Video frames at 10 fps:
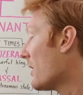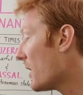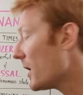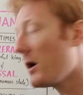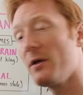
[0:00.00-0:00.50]

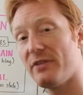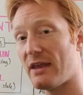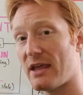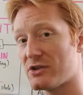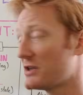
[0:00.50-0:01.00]
all the
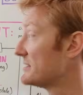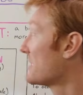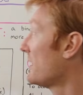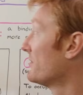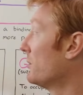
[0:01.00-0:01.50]
nations
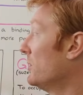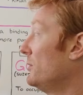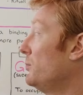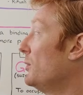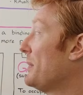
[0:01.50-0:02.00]
of the
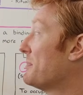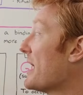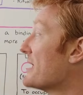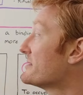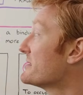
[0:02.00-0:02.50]
world will be
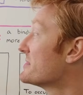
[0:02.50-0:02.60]
blessed.